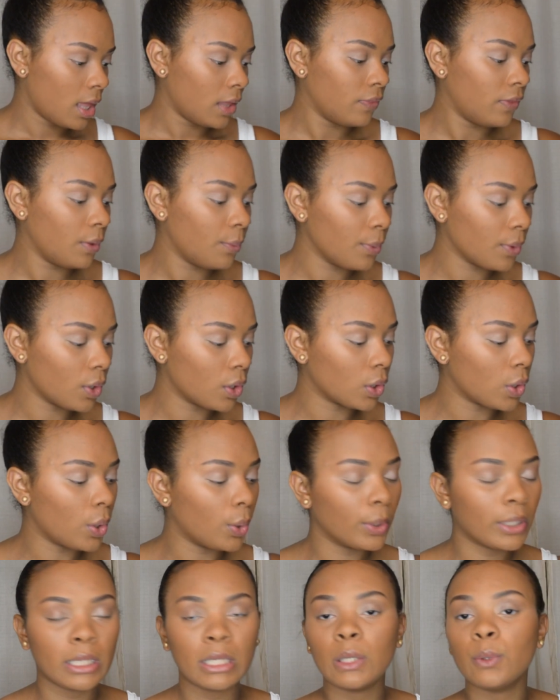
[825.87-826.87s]
Then we're going to
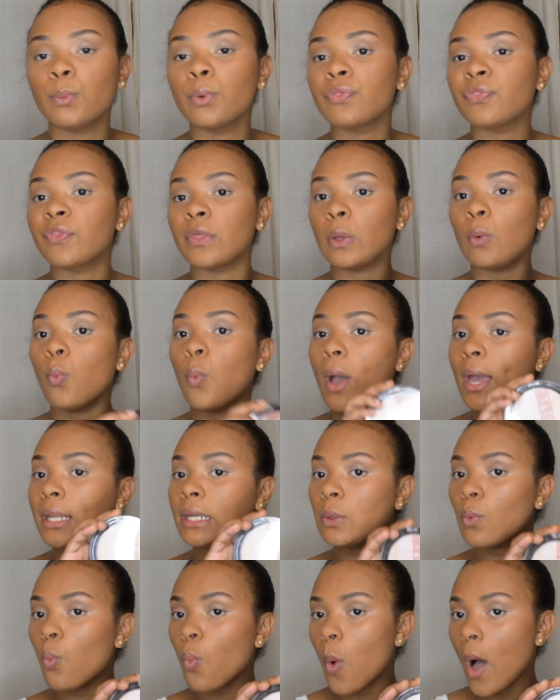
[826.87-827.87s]
go in with the Wet
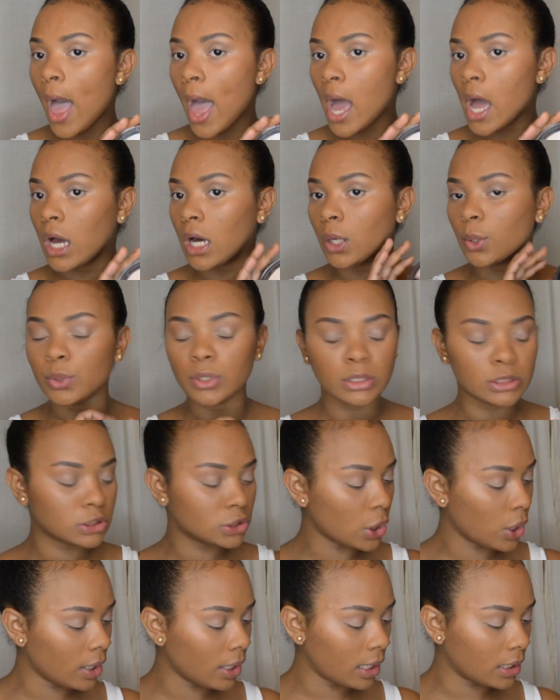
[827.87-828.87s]
n Wild.
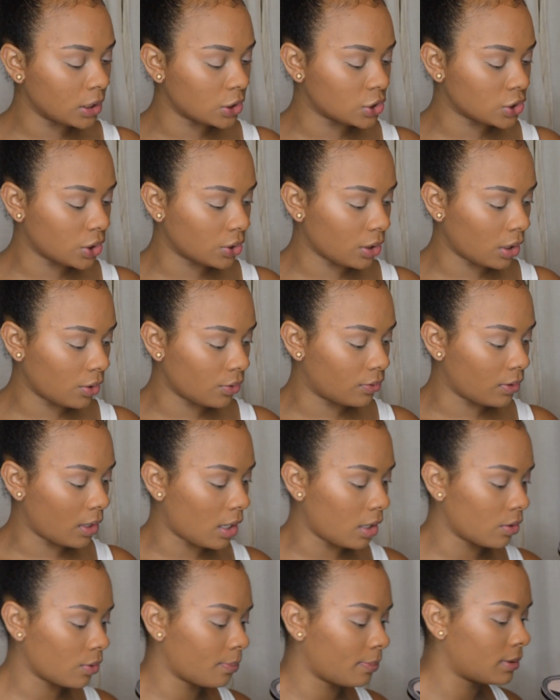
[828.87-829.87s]
Sorry I didn't show y'all
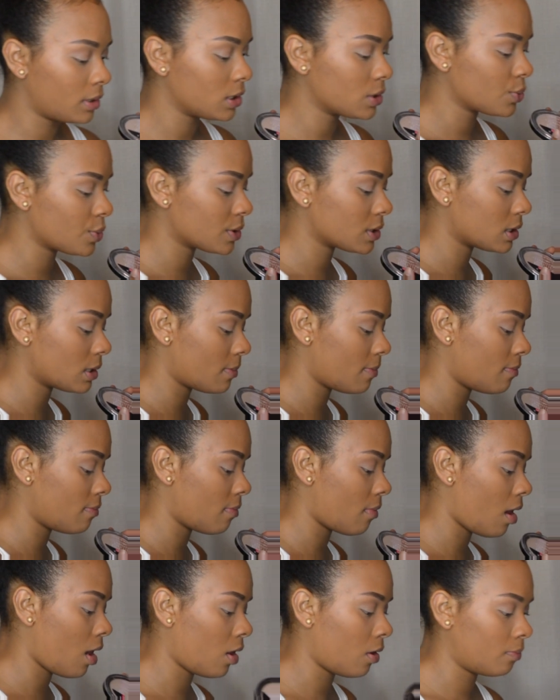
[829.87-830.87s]
the other one, but this was
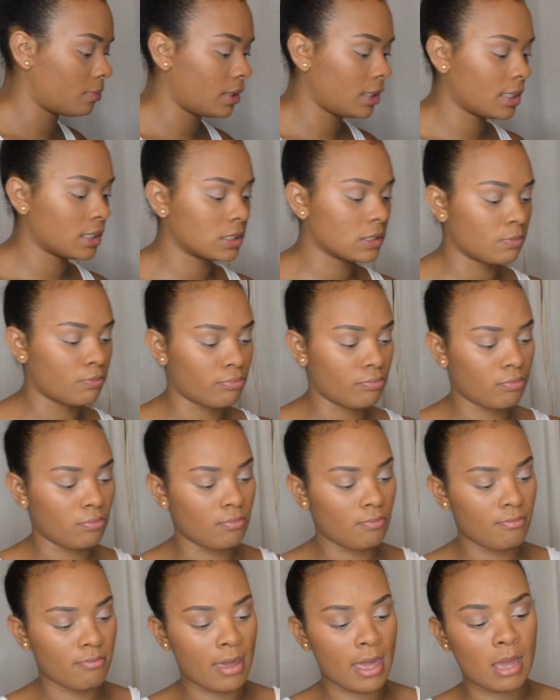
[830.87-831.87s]
the um, NYX
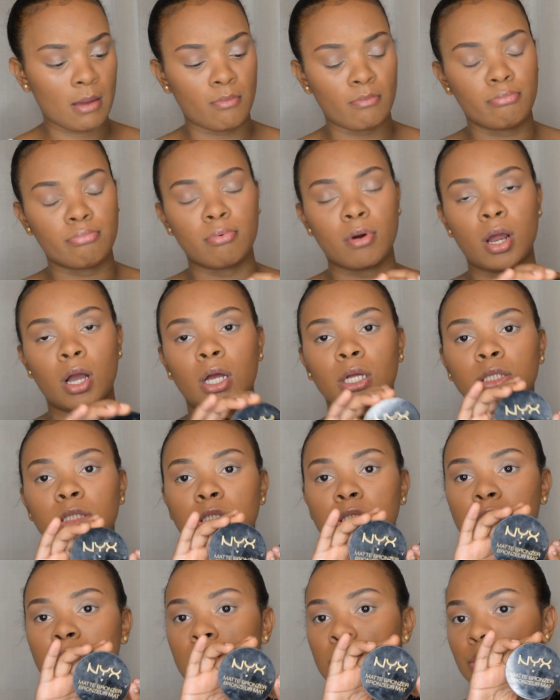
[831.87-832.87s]
Matte
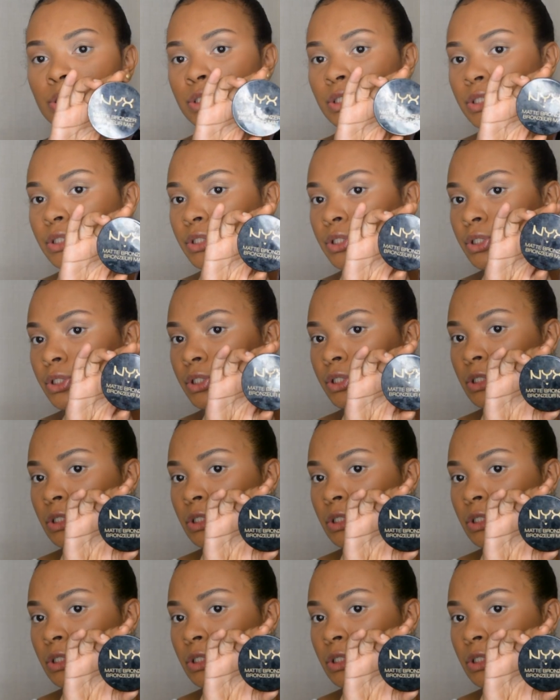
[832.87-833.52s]
Bronzer.